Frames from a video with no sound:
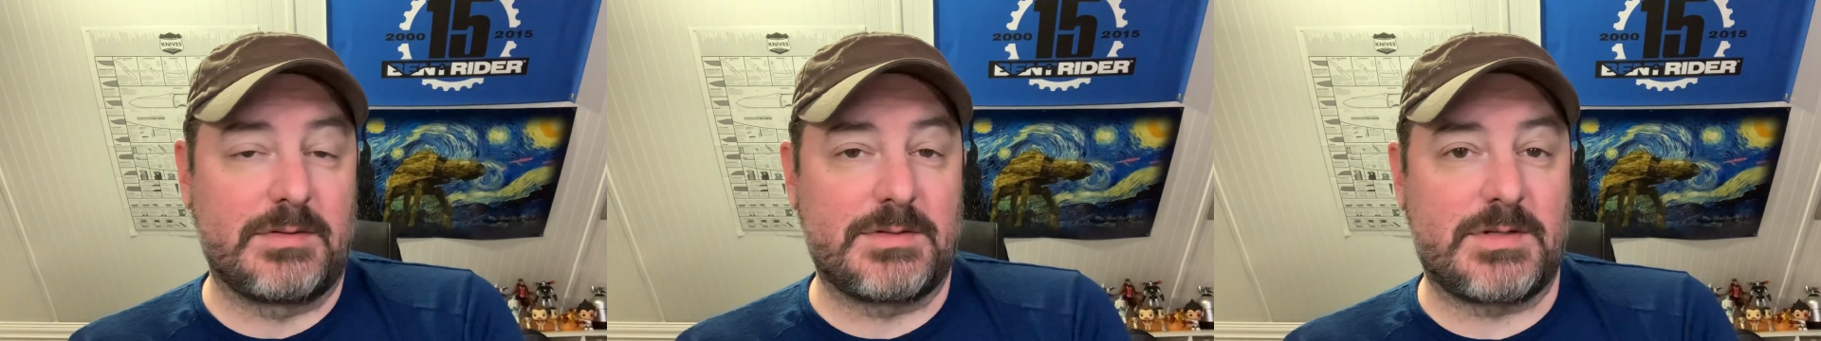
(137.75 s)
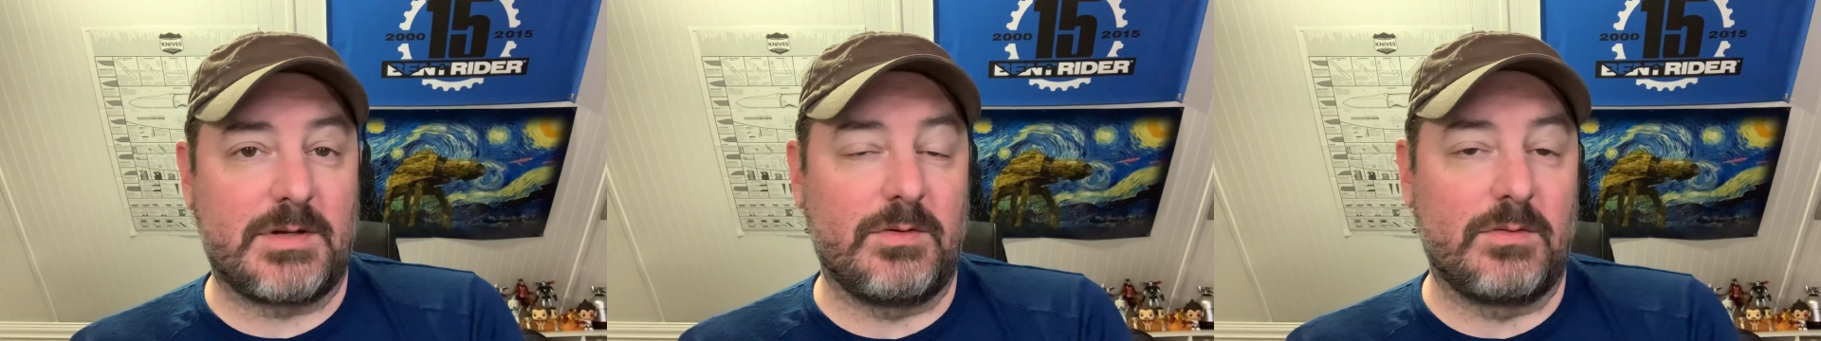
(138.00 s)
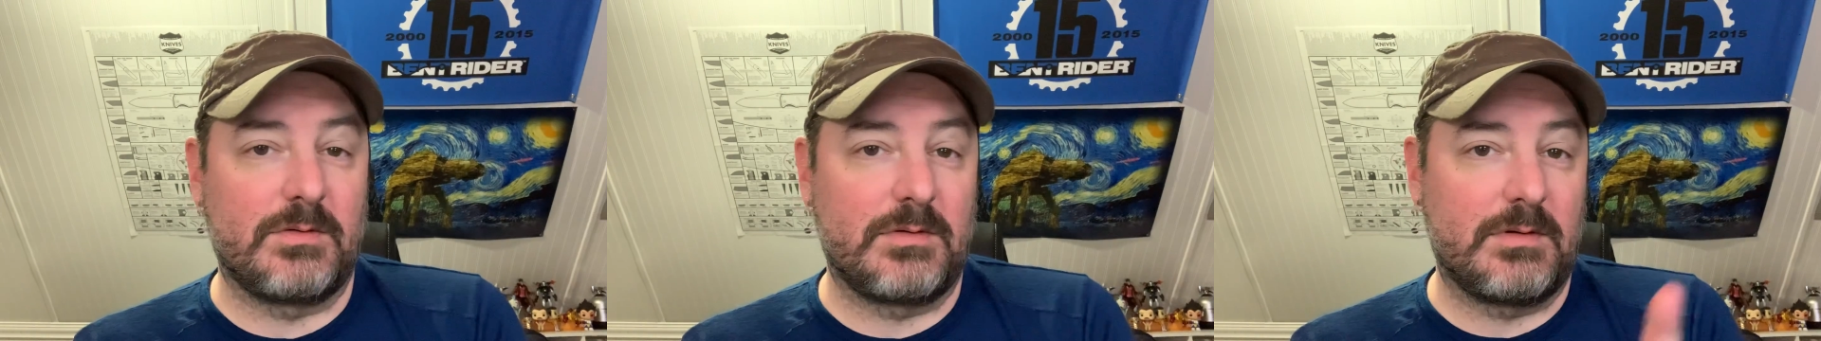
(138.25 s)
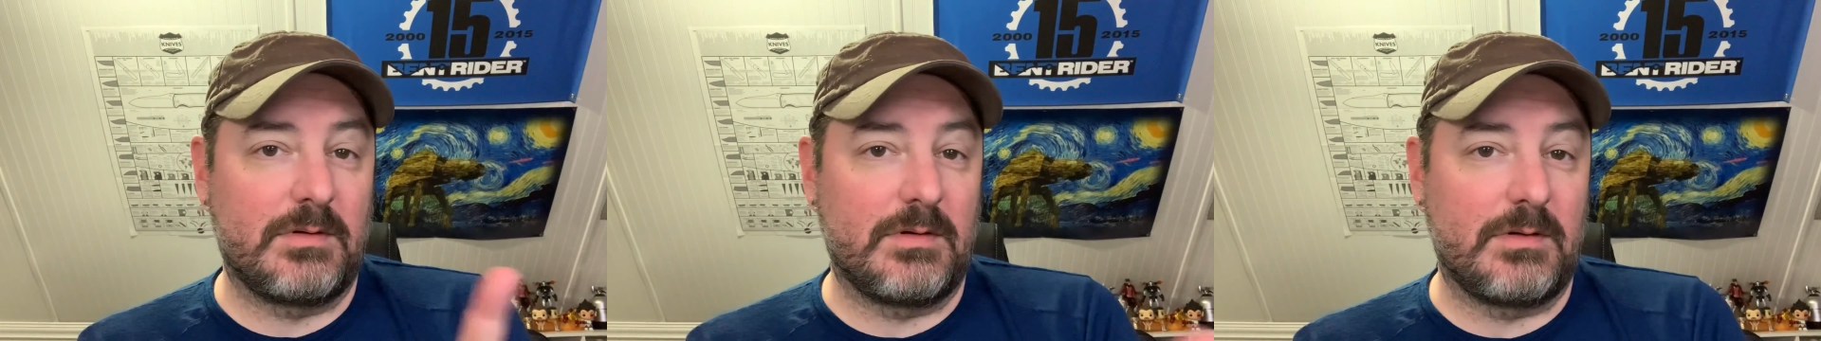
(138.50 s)
So
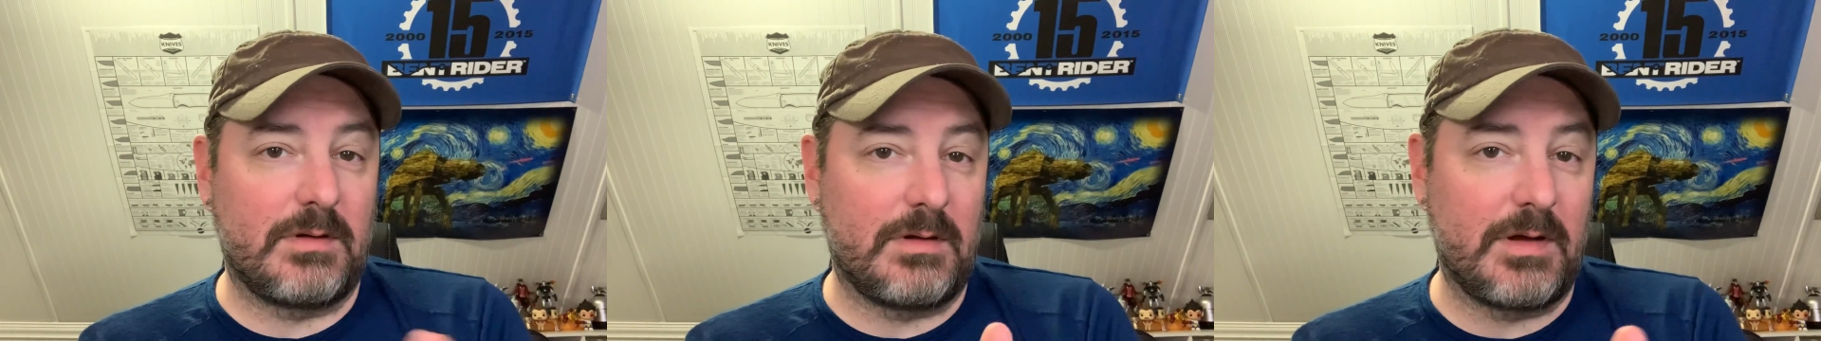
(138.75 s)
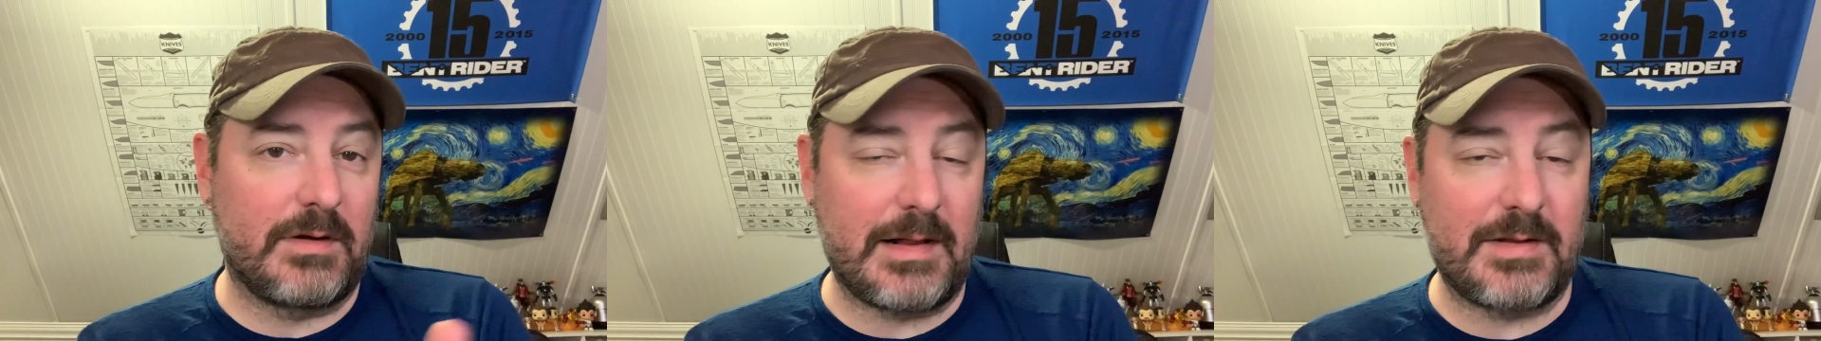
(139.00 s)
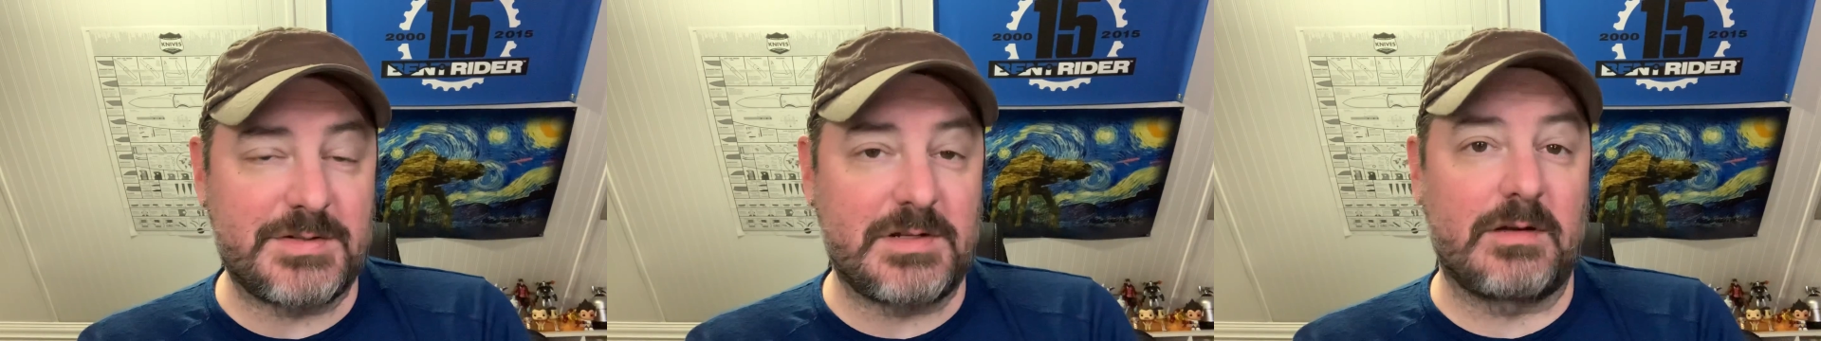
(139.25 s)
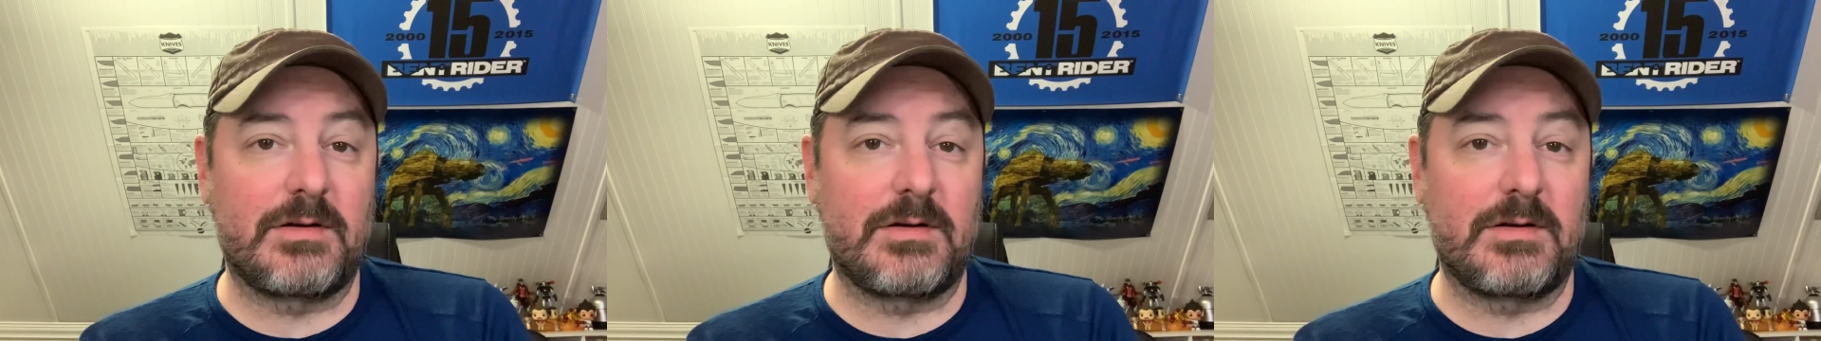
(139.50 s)
$100 and